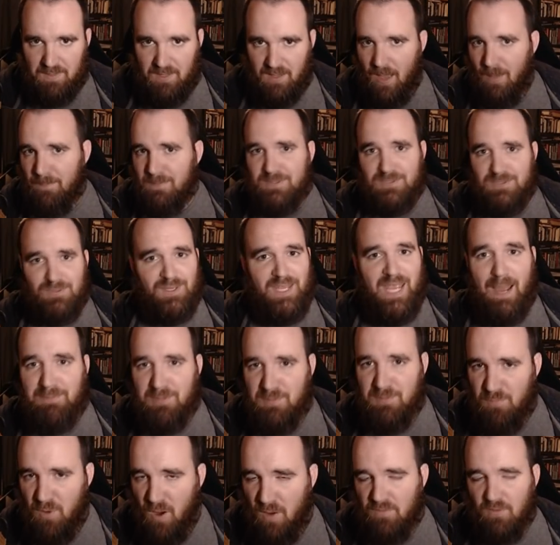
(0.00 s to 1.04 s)
up until
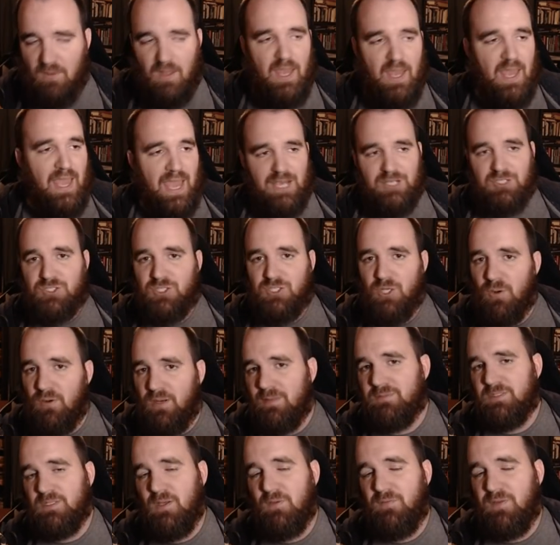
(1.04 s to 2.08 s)
Captain Marvel, has shown
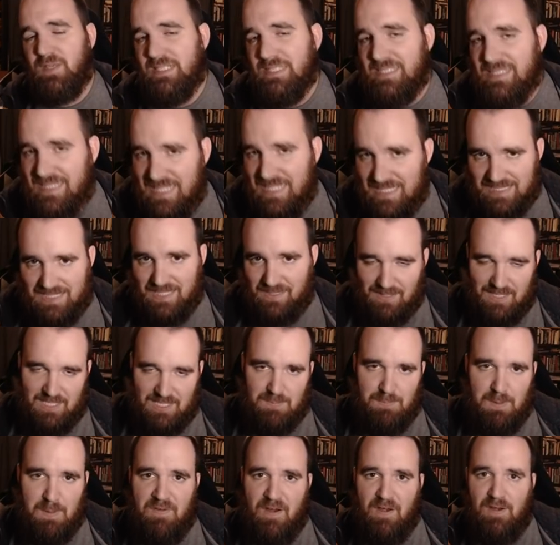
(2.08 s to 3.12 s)
himself consistently
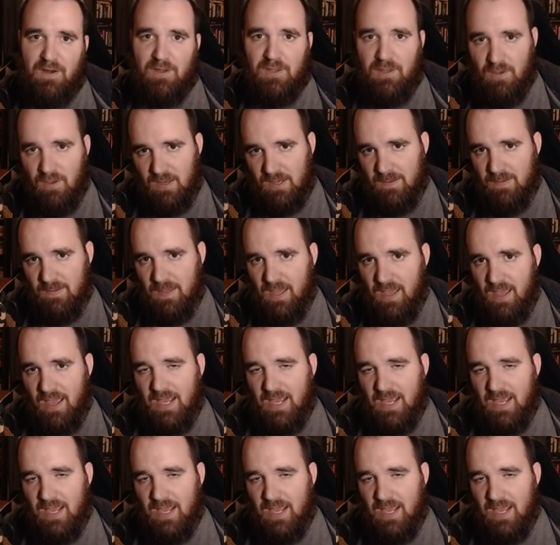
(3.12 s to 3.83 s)
to be very good,